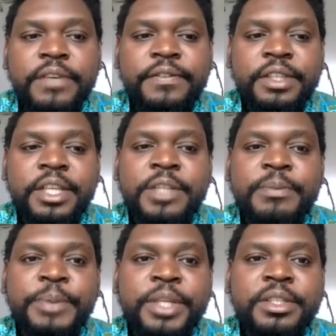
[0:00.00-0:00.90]
If
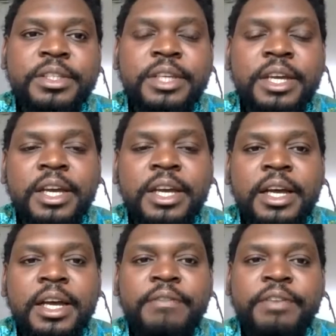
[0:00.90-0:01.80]
that means
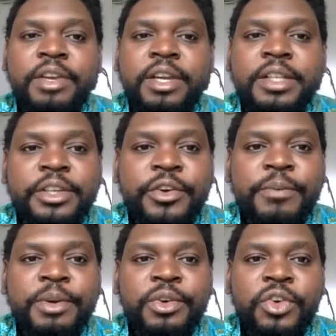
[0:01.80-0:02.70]
violating
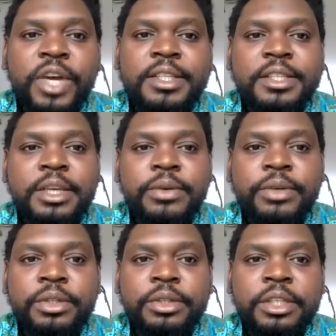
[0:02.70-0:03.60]
human rights, they
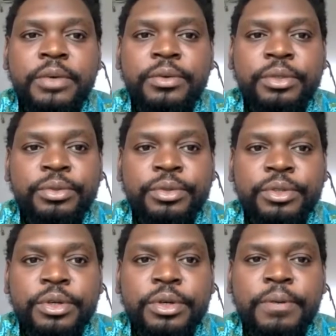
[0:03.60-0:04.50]
will do
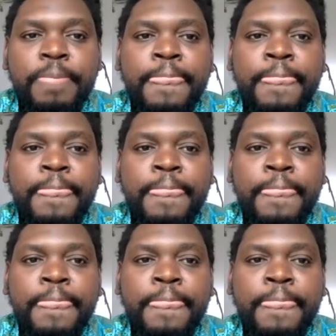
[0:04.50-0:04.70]
so.